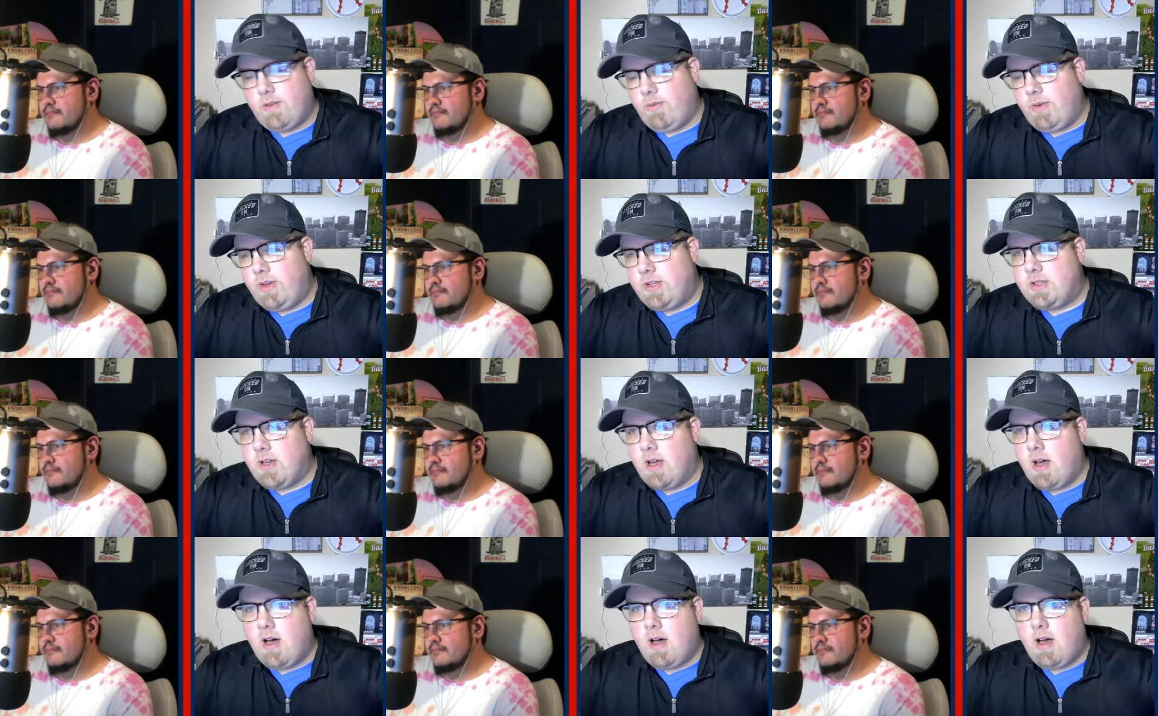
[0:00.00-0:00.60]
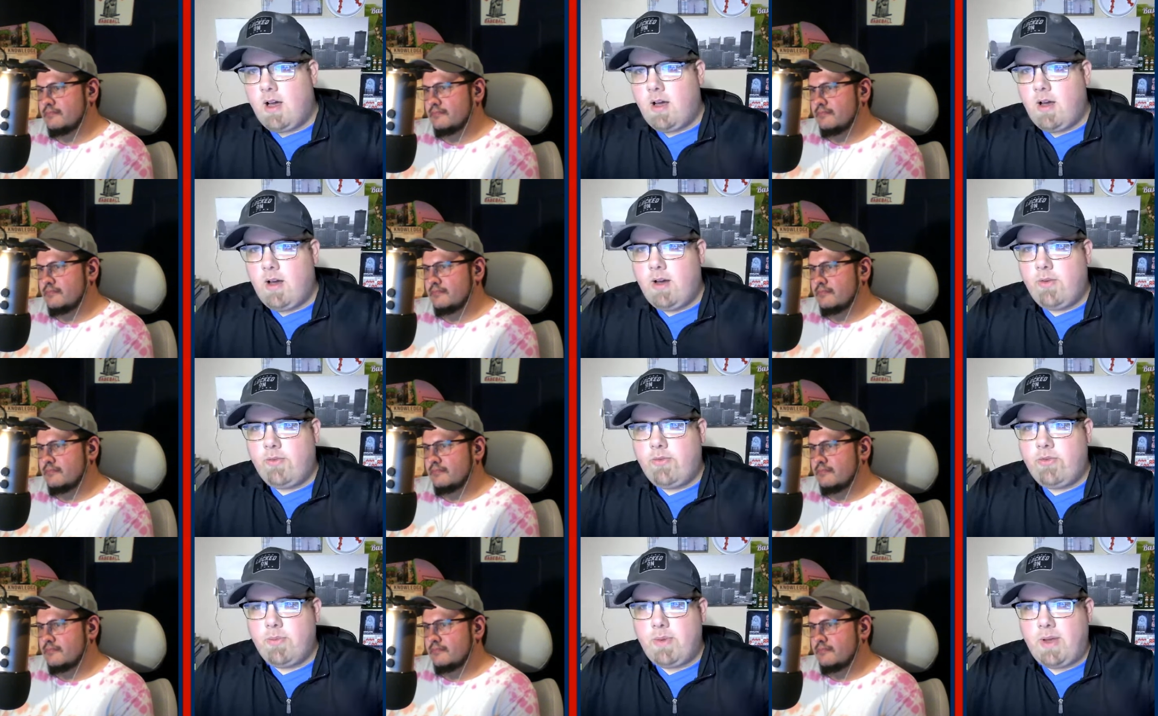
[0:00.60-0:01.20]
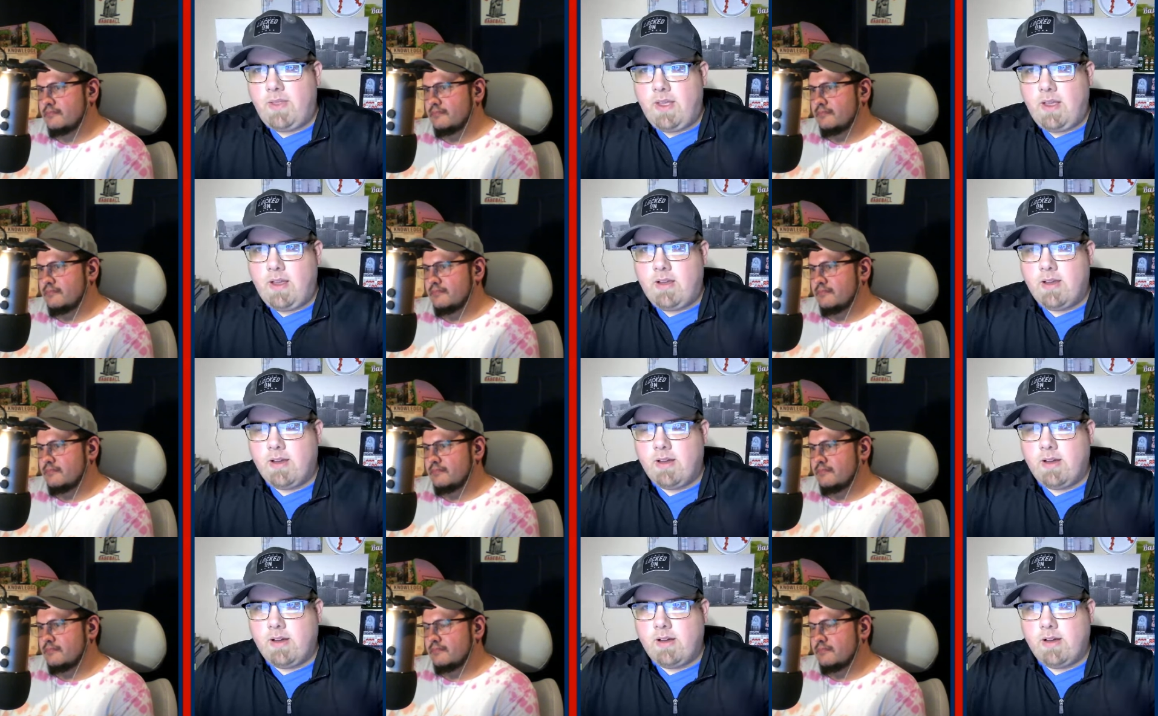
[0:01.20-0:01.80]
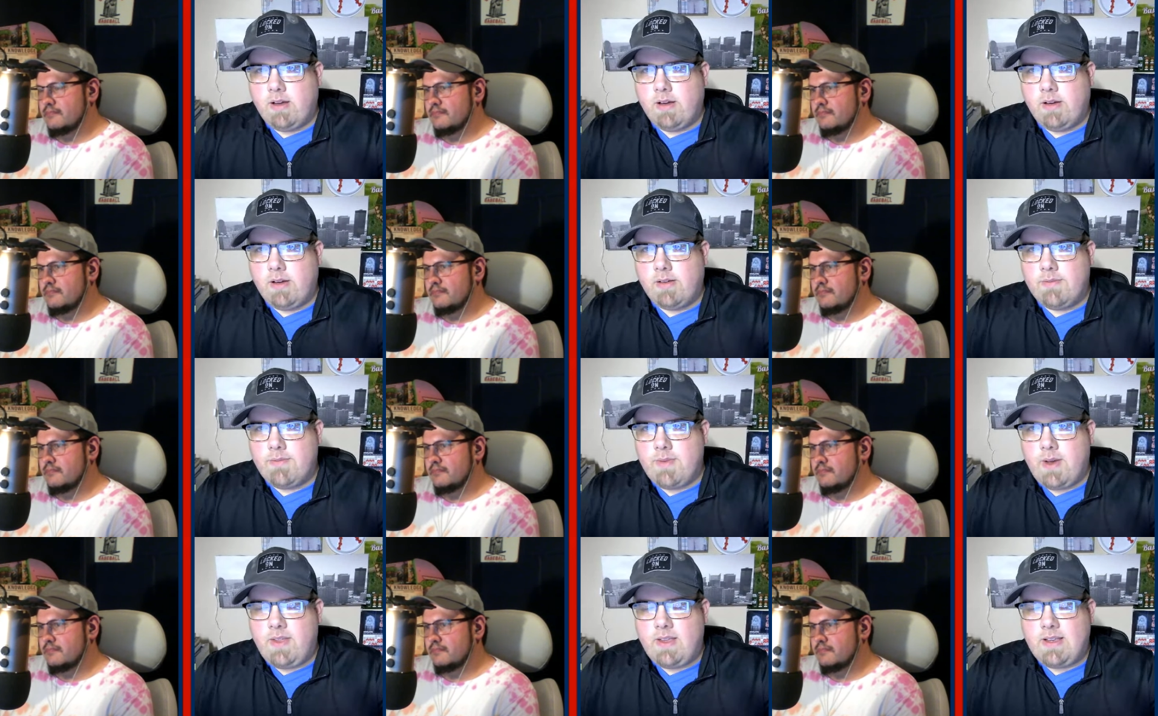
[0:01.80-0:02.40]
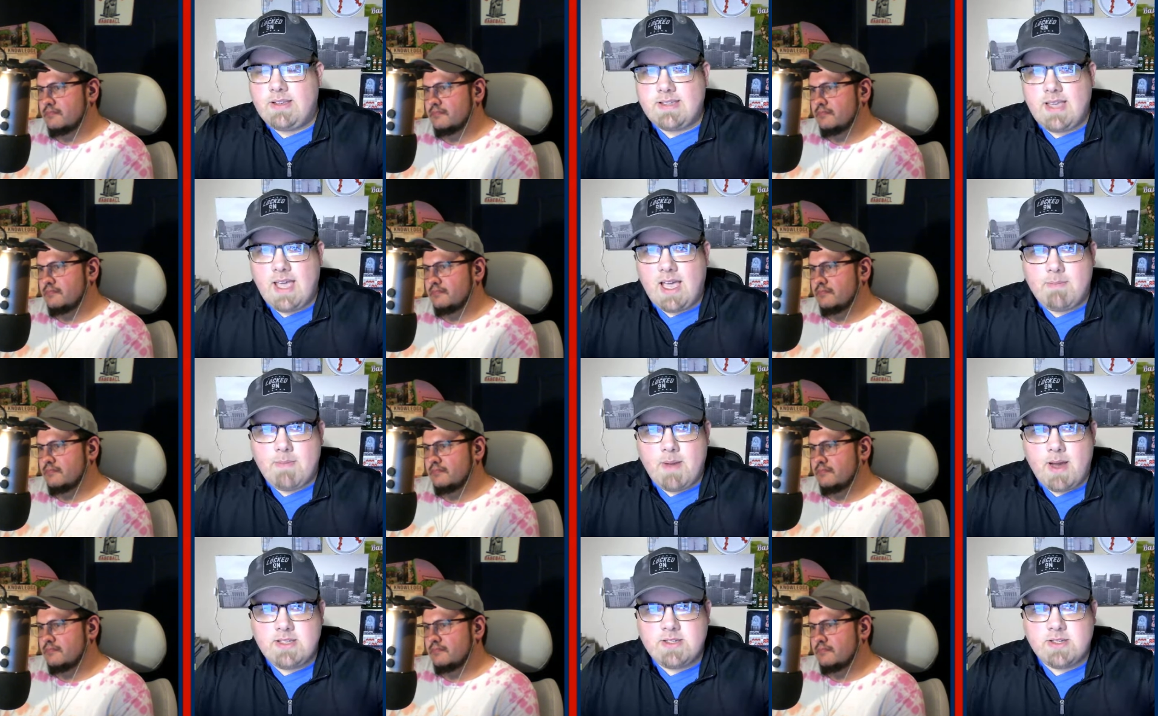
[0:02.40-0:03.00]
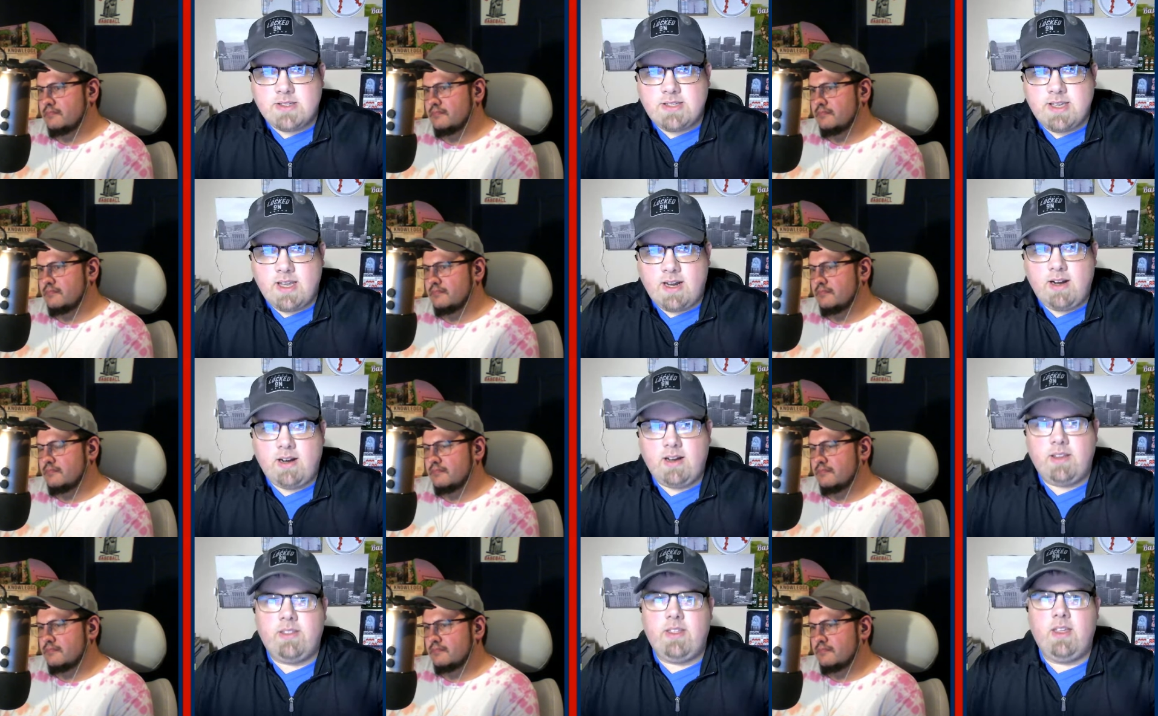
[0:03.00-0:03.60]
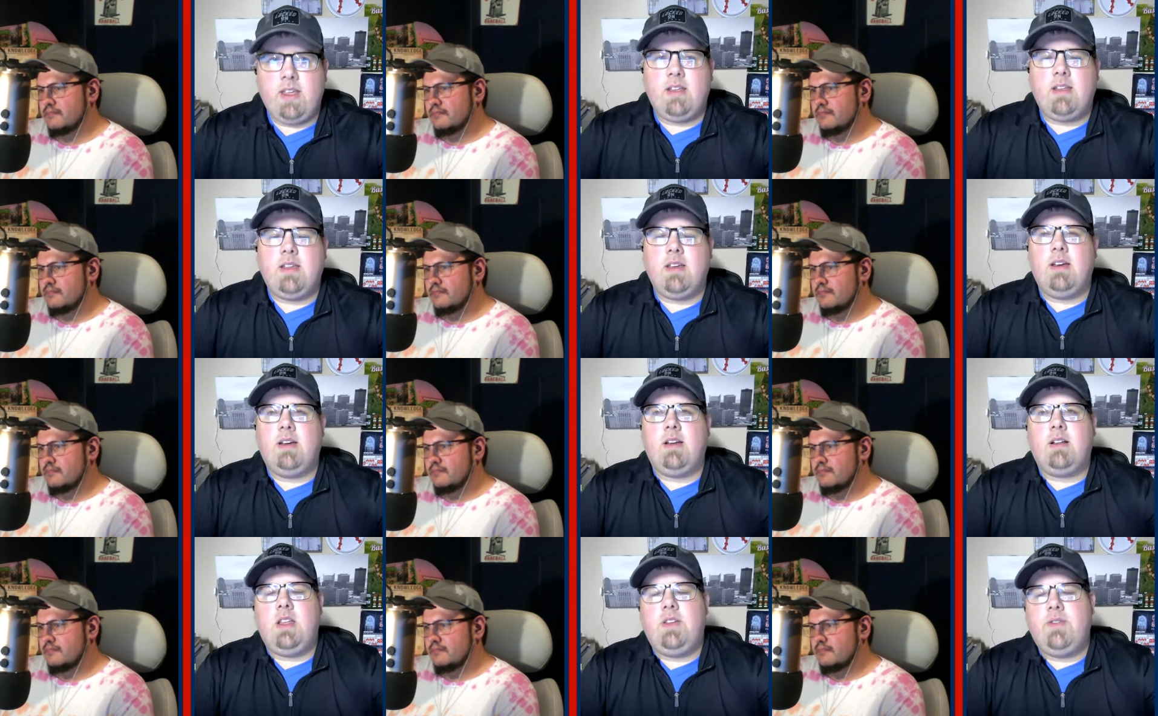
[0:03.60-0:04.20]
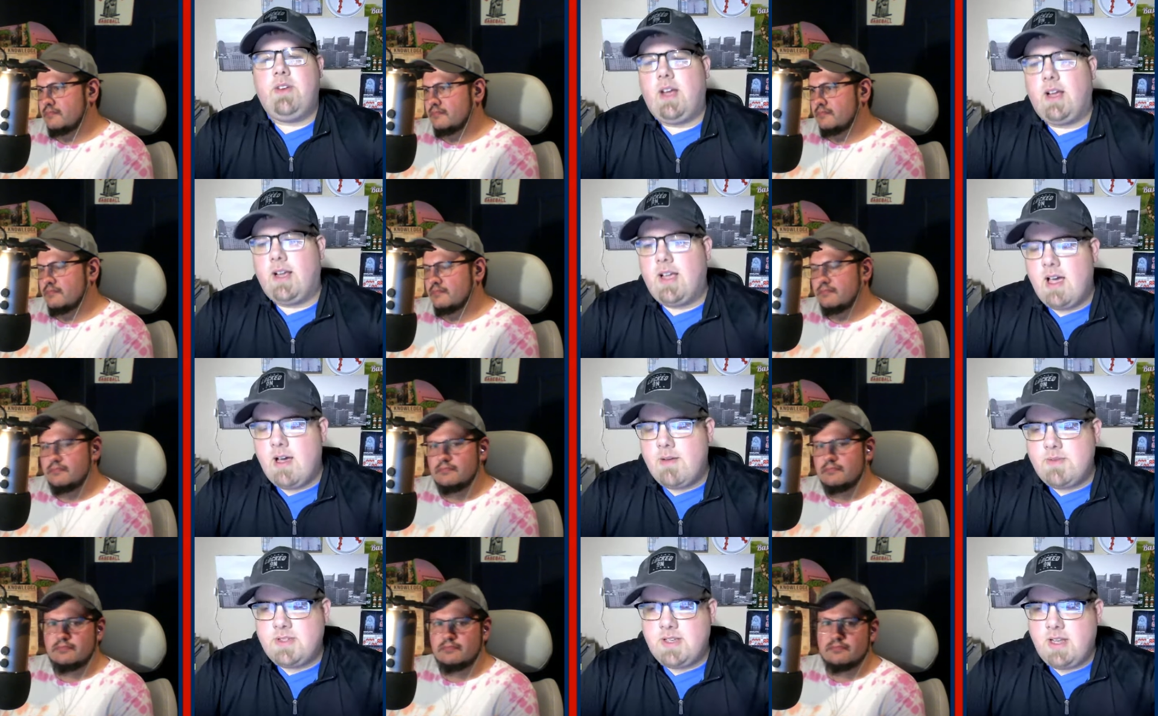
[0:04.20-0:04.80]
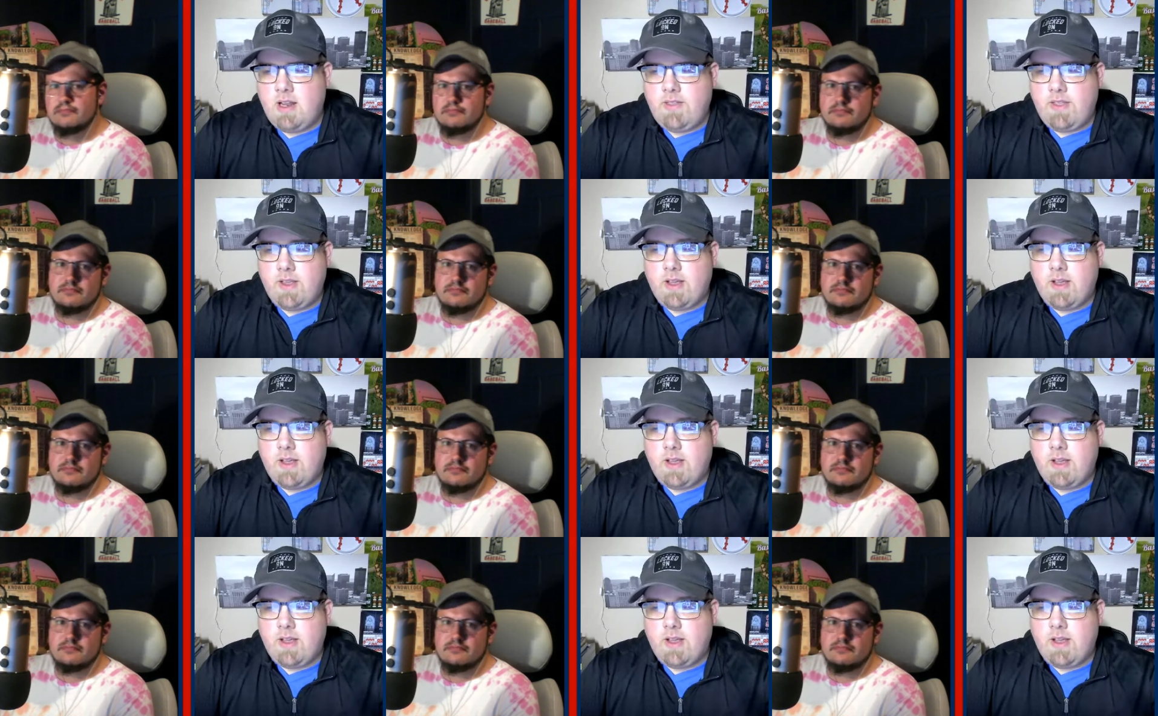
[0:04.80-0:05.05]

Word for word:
Speaker 1: we saw from I think uh, I think Zack Meisel said it, and I think uh, Cleveland.com said it.